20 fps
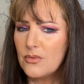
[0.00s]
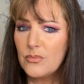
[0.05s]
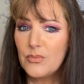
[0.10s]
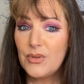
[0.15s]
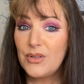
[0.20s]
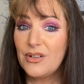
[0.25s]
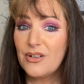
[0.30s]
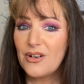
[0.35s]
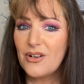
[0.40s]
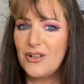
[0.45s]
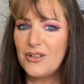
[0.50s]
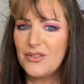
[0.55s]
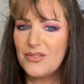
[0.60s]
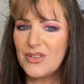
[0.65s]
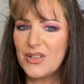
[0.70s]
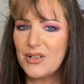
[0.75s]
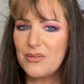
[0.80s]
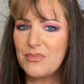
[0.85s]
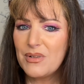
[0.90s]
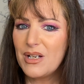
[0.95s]
but not all of
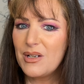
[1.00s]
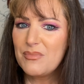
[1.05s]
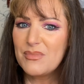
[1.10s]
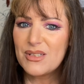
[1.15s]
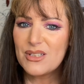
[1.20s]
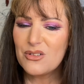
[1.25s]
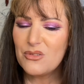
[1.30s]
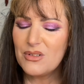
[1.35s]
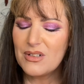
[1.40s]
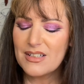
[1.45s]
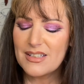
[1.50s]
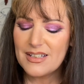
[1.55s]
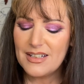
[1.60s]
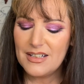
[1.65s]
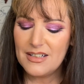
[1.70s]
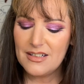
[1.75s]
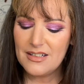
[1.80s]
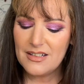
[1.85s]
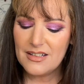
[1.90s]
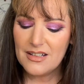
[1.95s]
them. I'm so
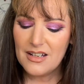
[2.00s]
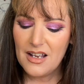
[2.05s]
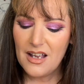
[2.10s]
excited.